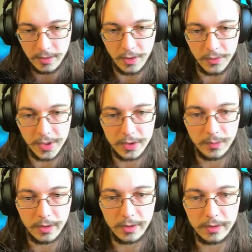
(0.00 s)
On this
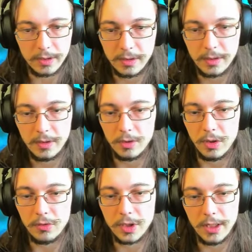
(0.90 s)
world,
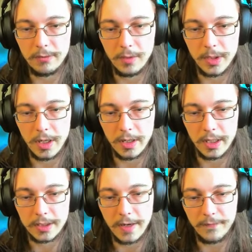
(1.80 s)
no cheating will be done
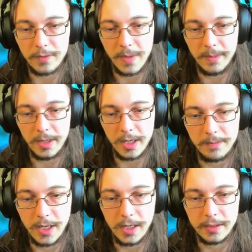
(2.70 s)
except for maybe
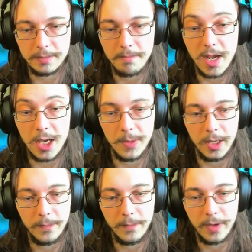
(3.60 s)
tags.
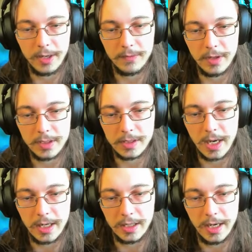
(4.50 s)
Maybe. I have not
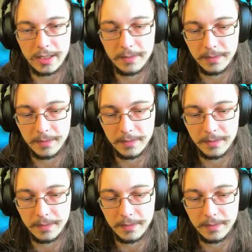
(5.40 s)
decided yet.